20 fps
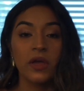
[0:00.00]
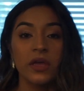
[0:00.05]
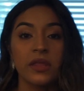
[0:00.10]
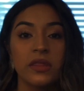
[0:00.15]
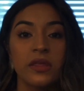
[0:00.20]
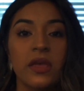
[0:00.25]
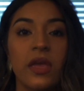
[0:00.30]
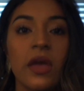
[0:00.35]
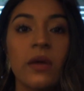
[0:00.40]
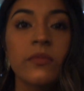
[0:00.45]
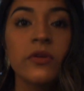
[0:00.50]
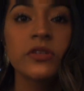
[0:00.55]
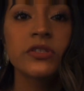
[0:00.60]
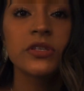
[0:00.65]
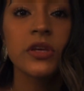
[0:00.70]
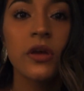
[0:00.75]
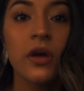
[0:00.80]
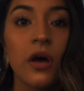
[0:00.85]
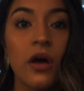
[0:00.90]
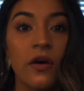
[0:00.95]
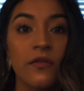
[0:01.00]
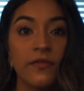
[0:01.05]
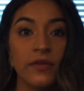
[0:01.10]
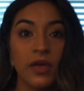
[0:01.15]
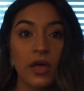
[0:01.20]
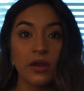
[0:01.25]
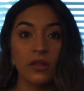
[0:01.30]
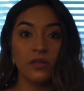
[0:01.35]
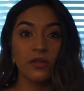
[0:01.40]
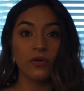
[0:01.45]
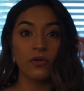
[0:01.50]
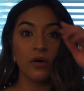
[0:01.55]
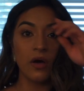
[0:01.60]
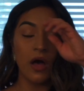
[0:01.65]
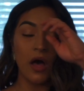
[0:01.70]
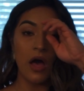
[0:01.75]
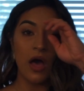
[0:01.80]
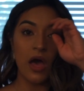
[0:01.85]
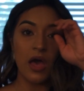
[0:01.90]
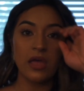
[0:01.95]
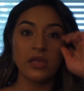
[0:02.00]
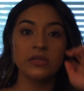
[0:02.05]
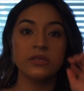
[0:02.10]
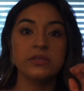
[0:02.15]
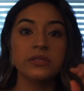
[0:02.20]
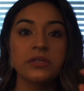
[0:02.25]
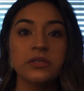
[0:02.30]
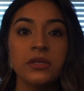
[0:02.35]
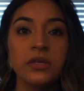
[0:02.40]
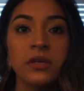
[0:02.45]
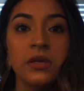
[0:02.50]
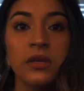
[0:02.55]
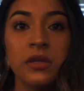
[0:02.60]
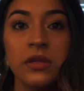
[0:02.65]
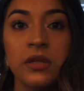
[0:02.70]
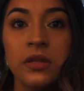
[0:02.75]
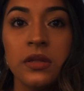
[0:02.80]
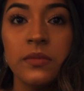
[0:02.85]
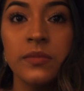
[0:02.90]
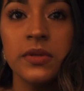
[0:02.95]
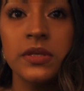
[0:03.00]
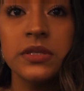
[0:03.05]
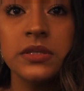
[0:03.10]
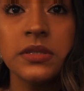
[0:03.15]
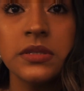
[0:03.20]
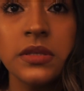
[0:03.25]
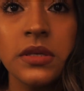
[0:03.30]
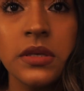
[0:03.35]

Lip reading: the camera shut off. It got a little hot. Let me see.